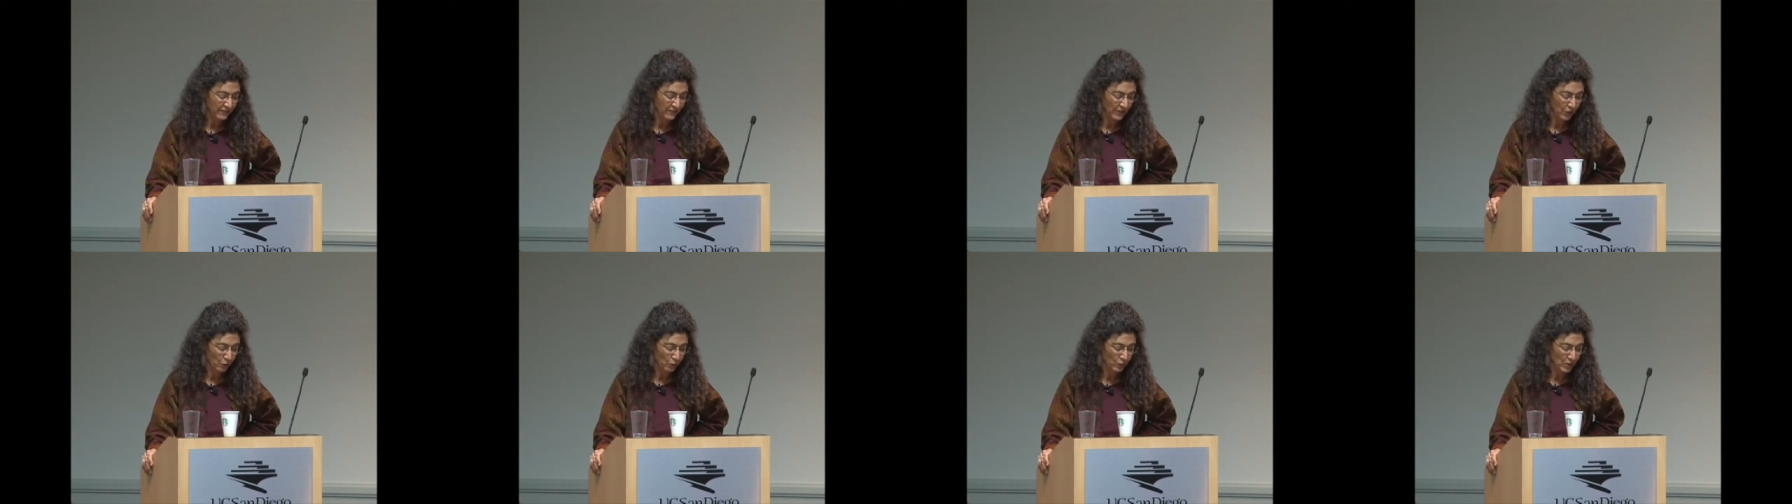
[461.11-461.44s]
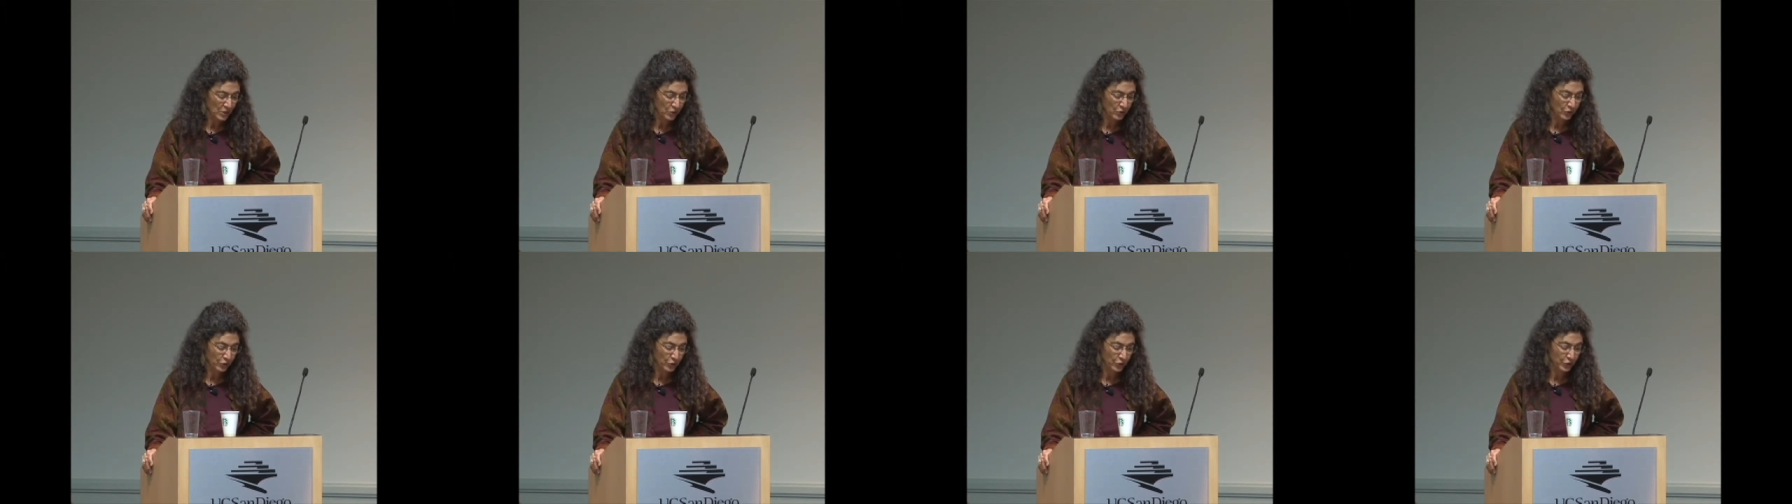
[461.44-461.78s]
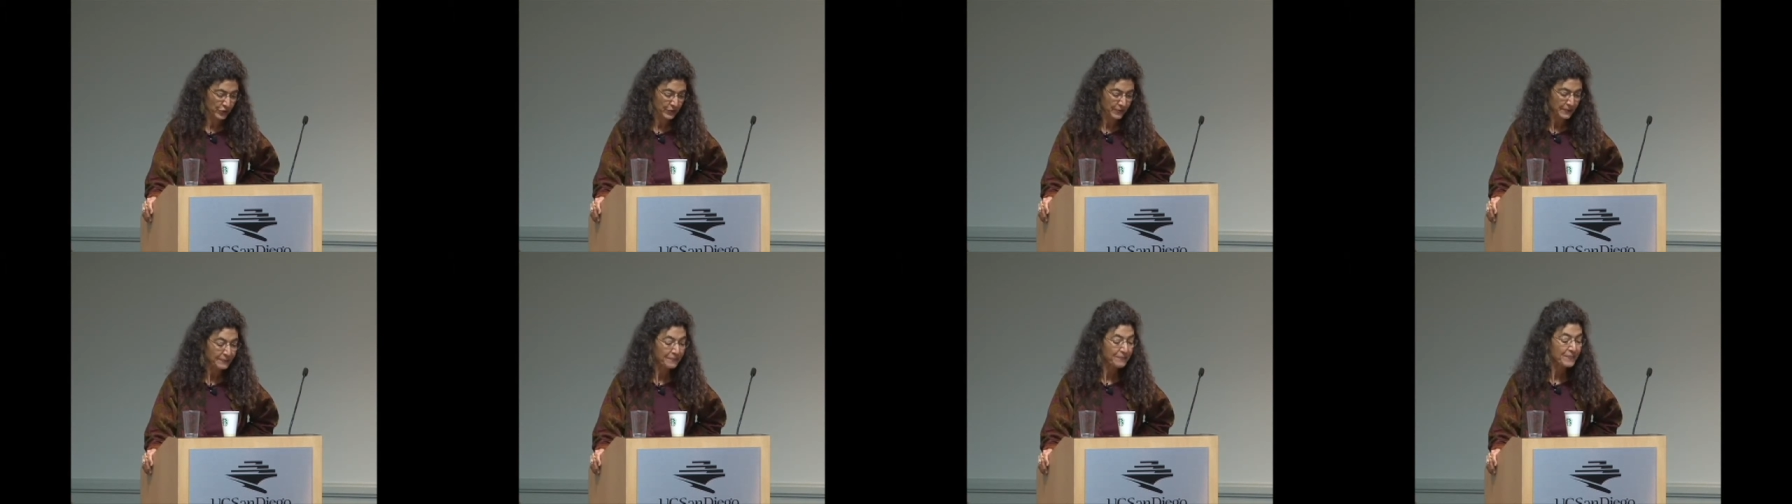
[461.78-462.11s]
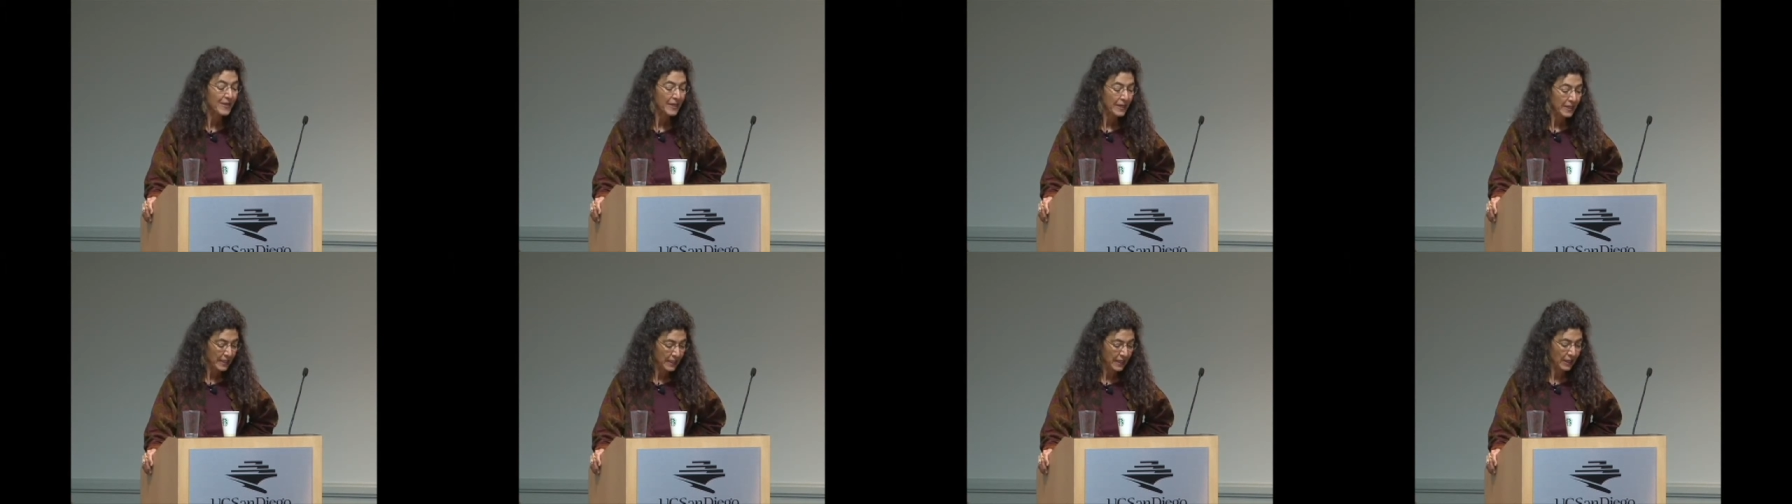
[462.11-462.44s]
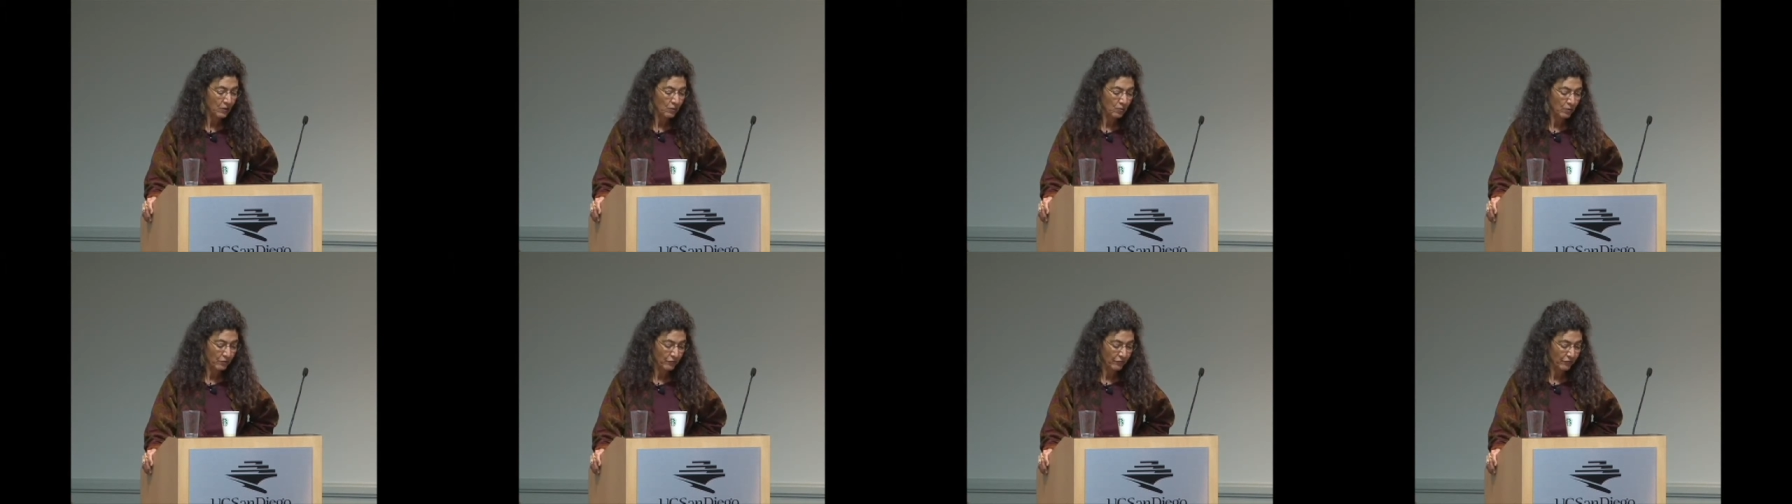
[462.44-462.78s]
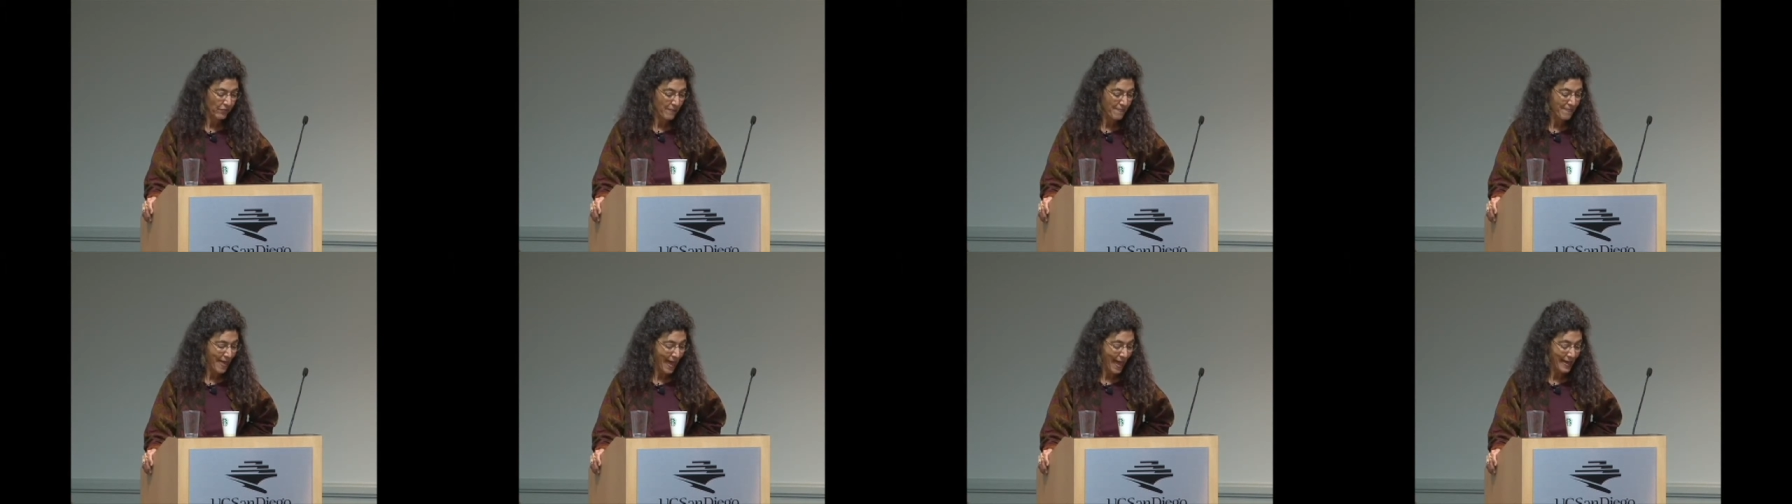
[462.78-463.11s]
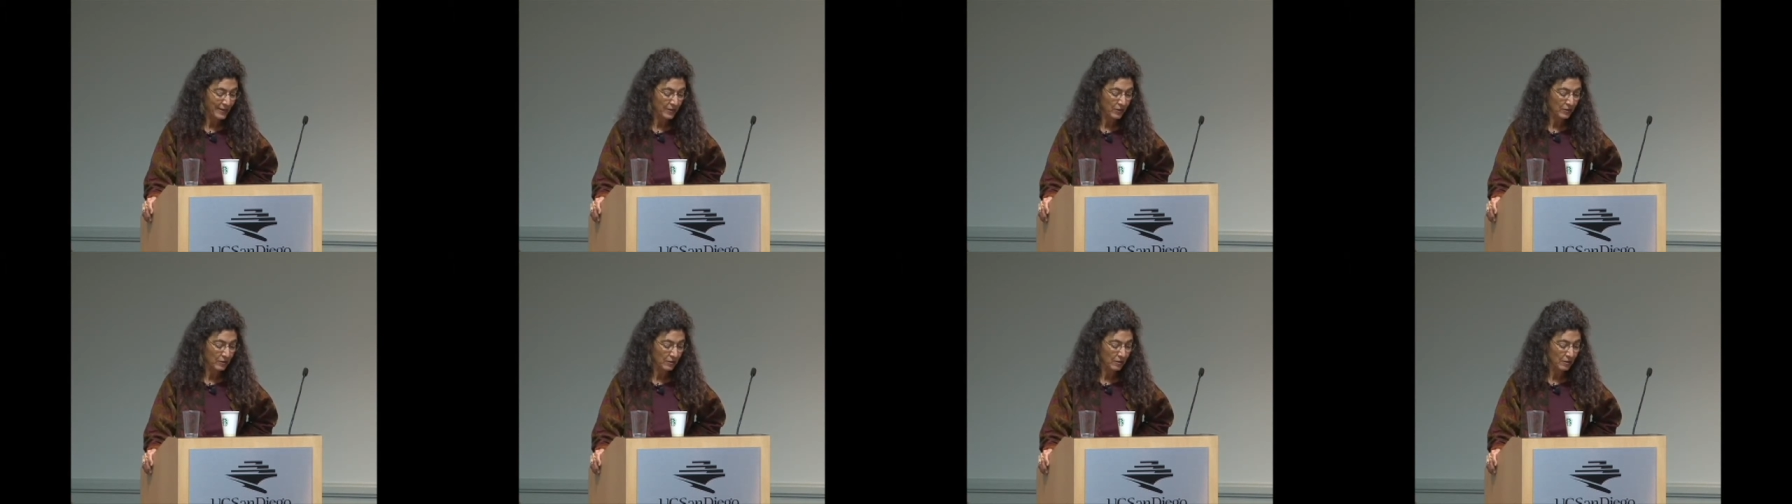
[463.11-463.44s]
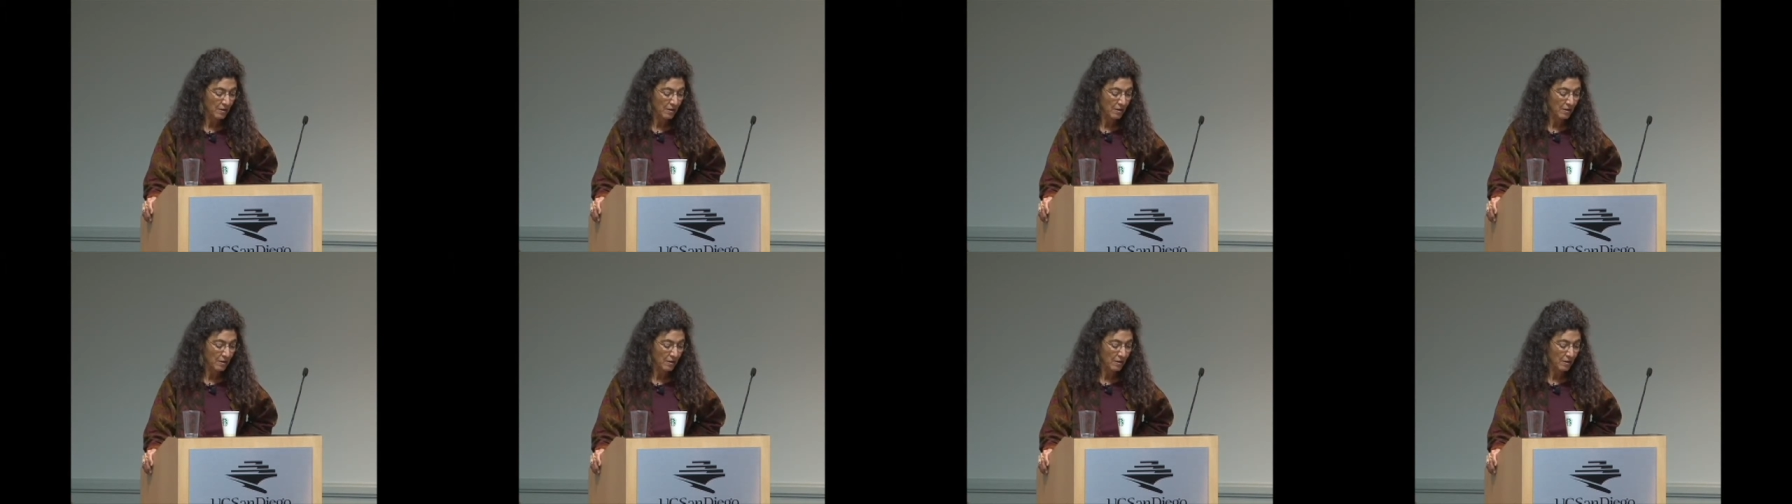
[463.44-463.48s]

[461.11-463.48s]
of their research, and I quote from that